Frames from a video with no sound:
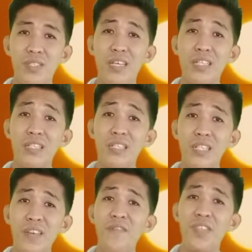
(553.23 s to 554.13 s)
that
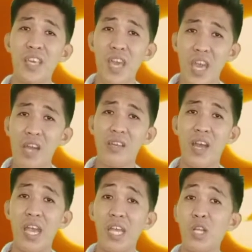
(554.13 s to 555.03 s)
live the
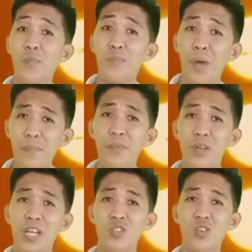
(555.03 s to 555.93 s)
area in a
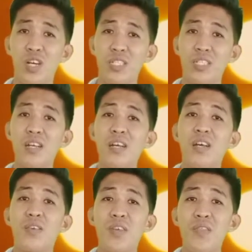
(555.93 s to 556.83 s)
population
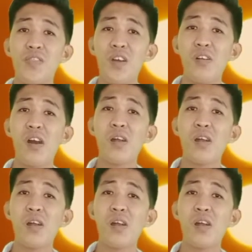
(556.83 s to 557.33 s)
than there are